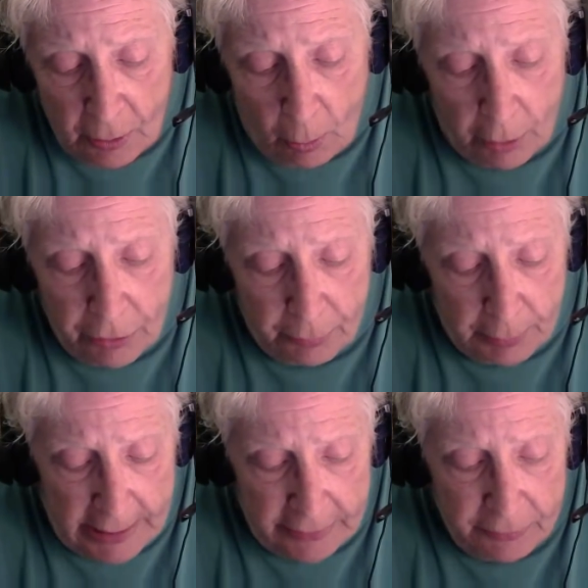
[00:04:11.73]
or
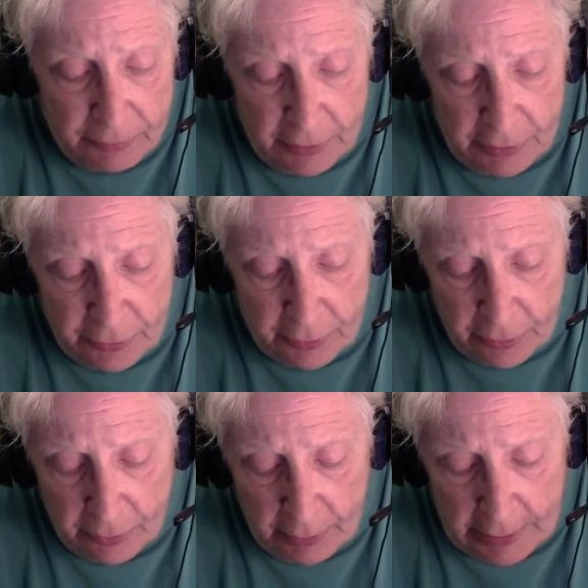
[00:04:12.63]
threats for this
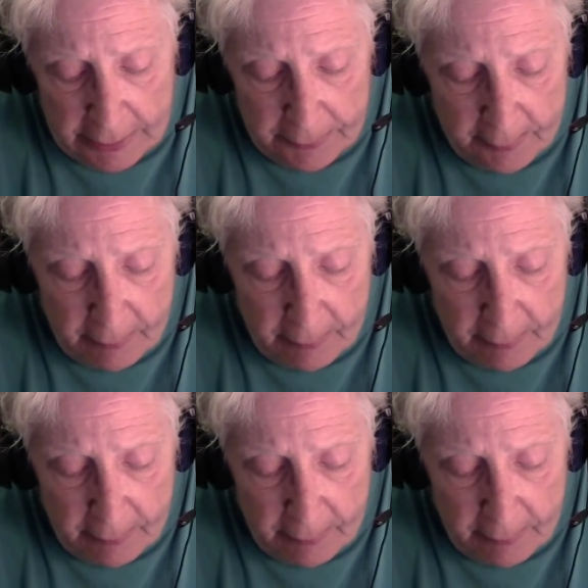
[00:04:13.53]
earthquake.